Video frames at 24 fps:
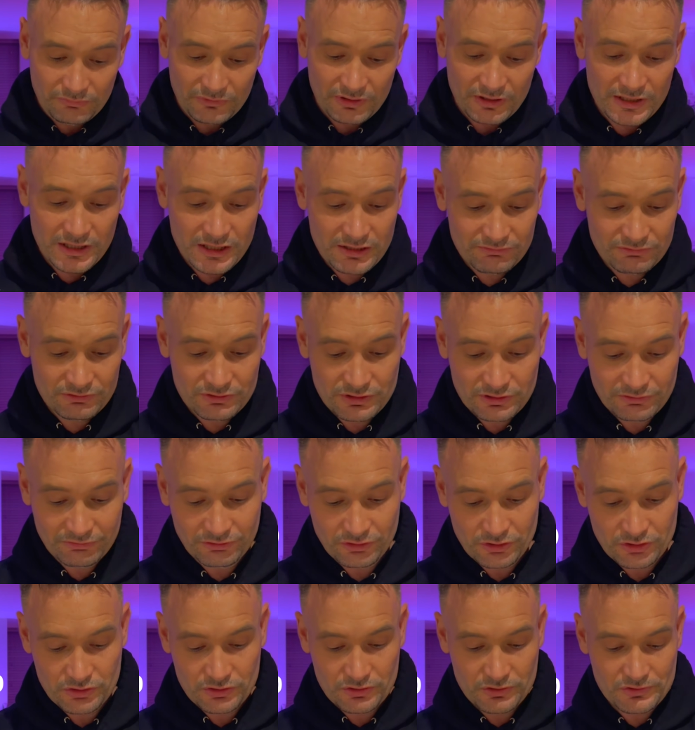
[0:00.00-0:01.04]
even if you
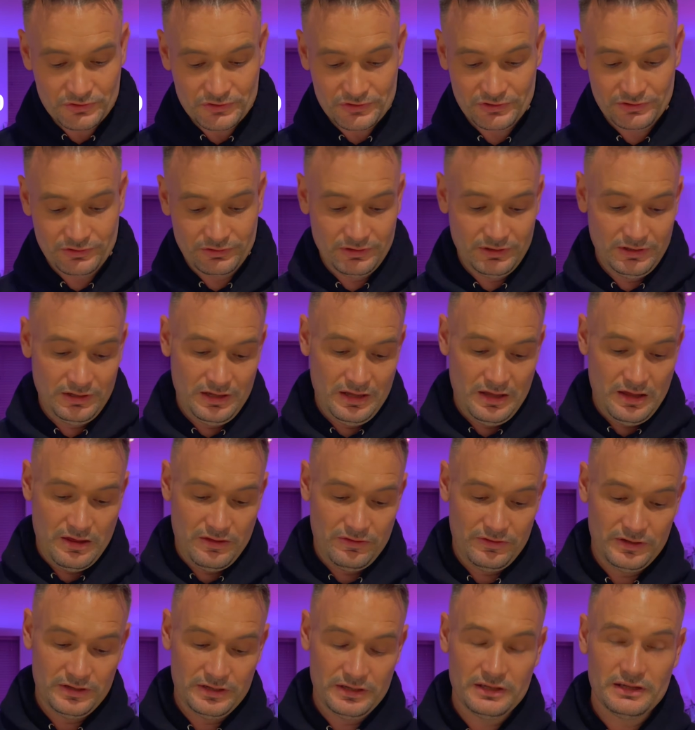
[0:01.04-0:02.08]
used
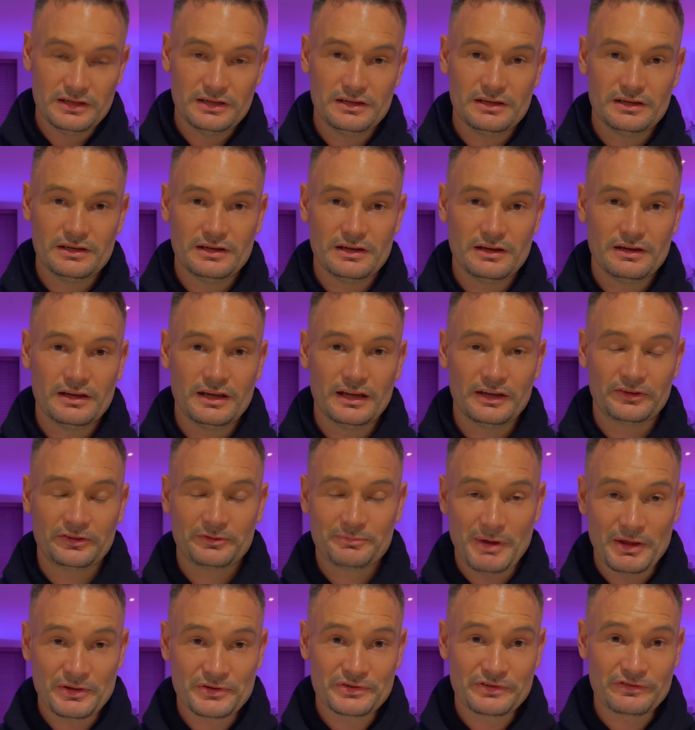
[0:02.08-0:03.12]
the
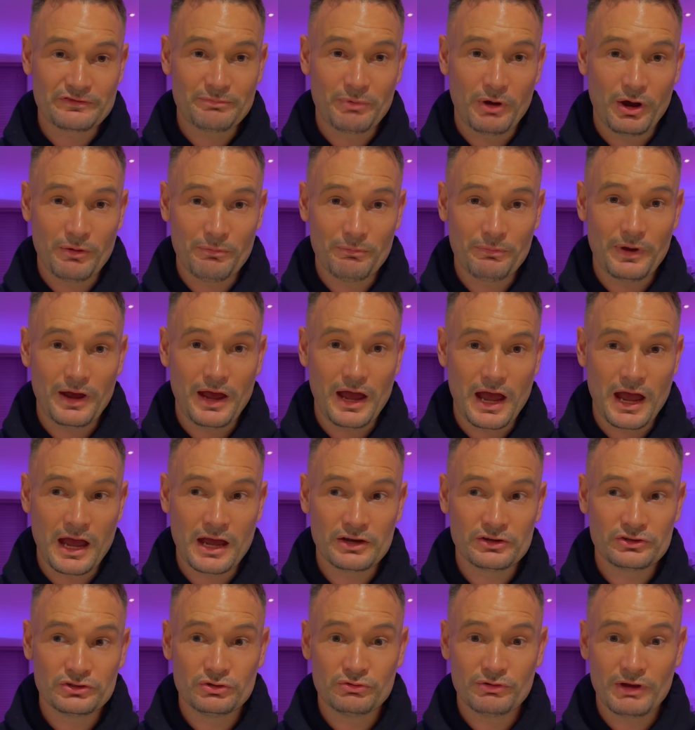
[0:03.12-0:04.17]
expensive pump
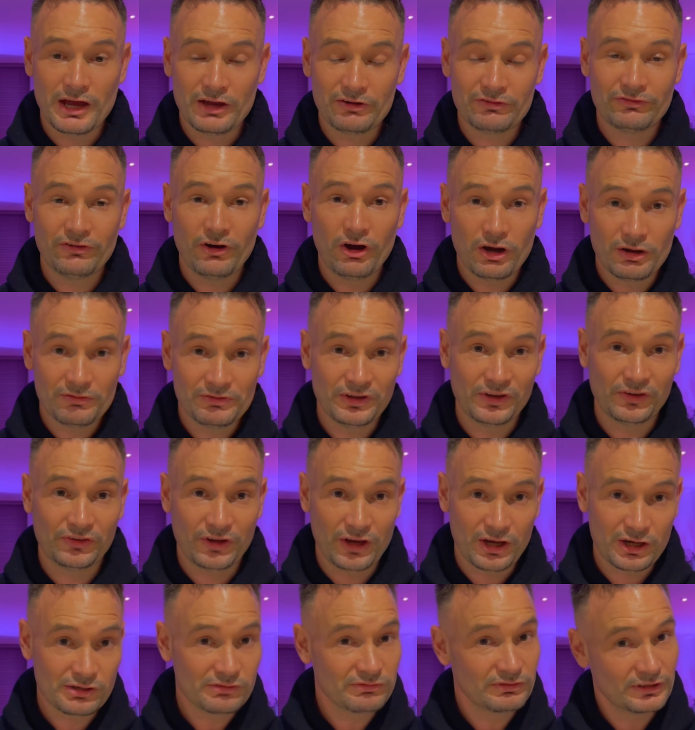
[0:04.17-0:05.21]
and you had 5 years
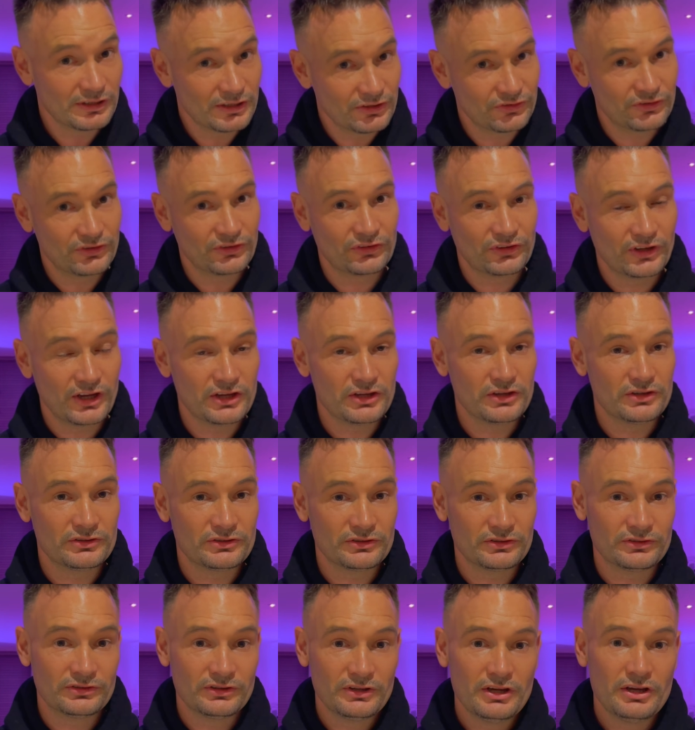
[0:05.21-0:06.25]
out of it, let's just say you
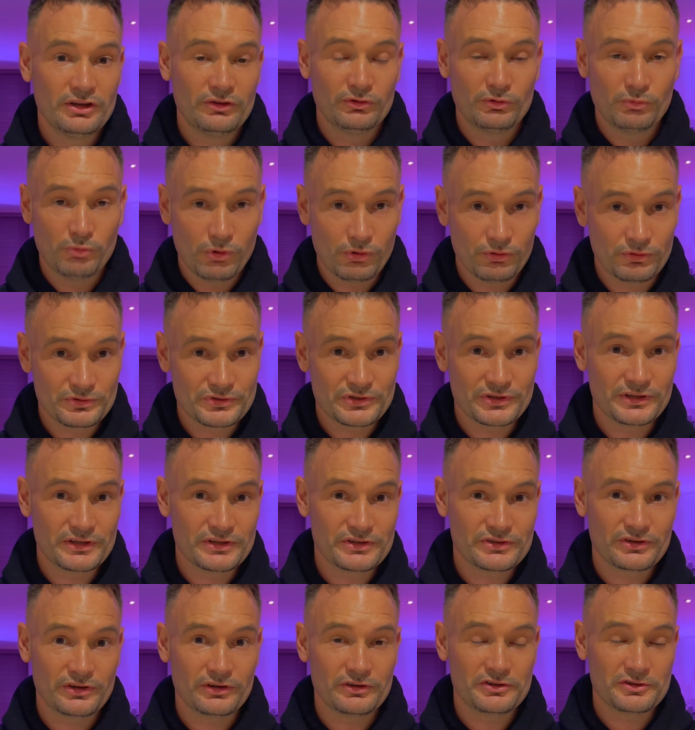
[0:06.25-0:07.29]
did the warranty,
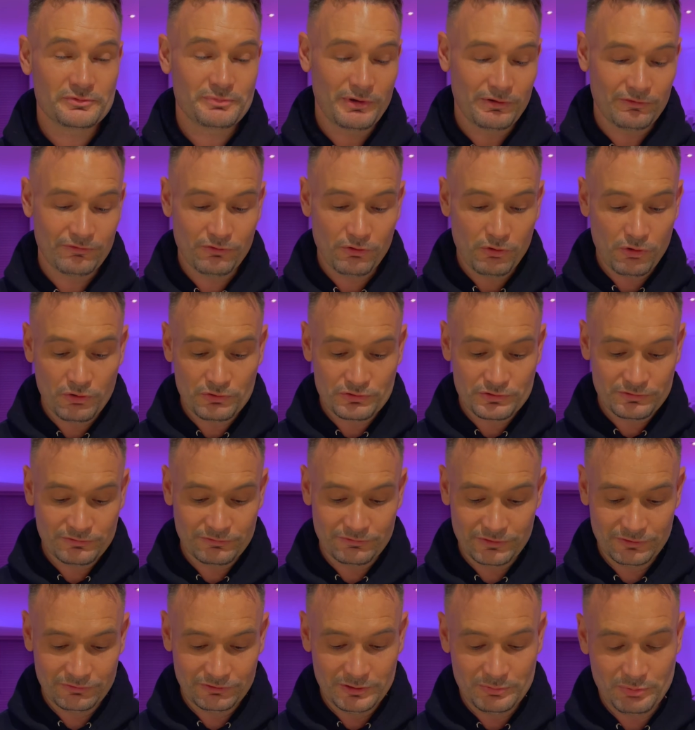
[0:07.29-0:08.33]
so you spent
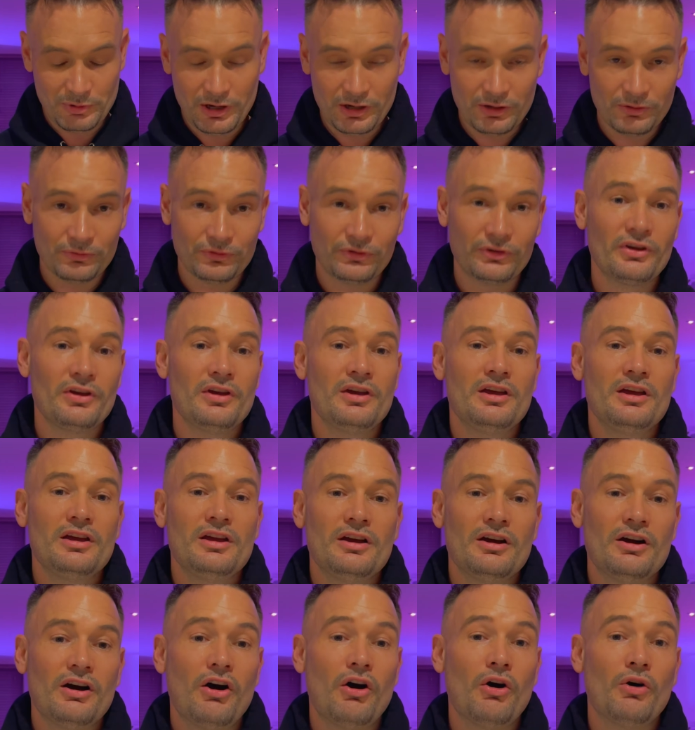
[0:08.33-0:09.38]
£450
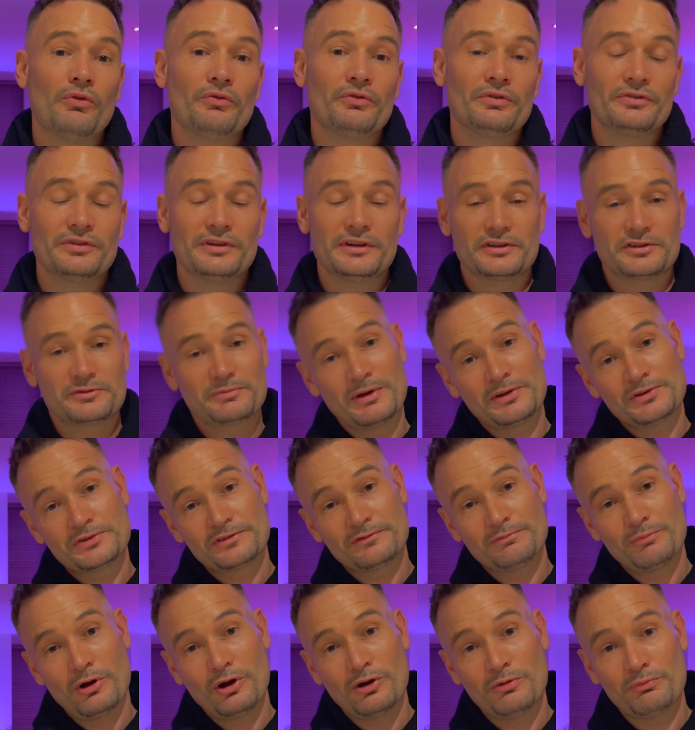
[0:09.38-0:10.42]
on the expensive
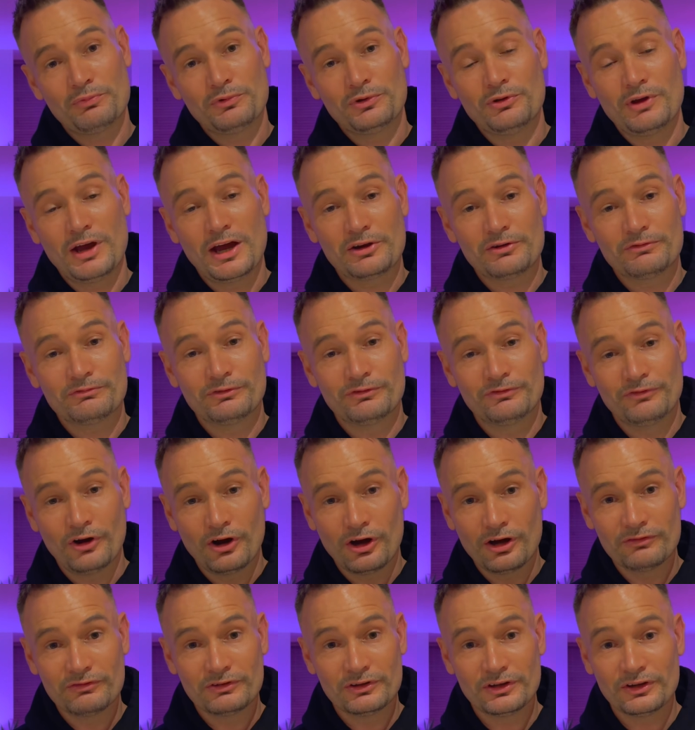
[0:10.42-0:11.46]
pump, you had it for
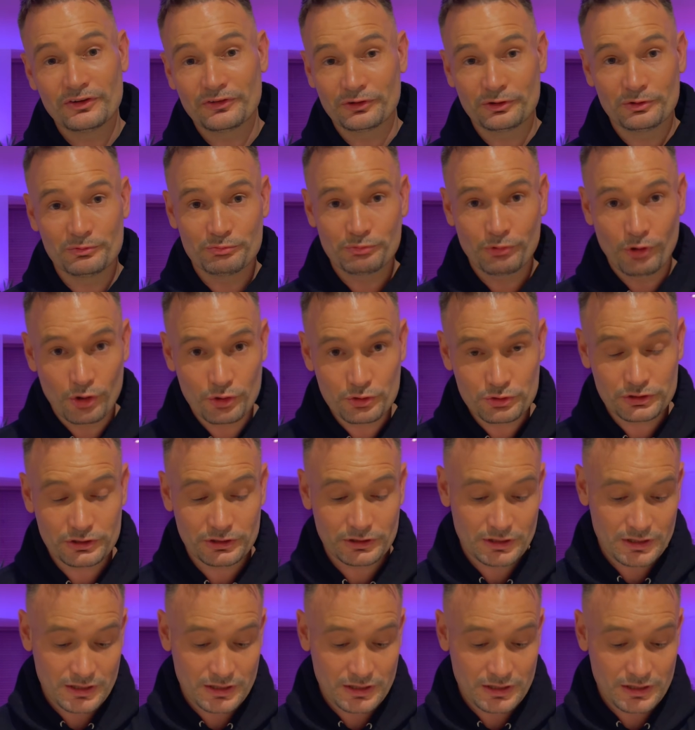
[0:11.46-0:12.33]
5 years and it broke.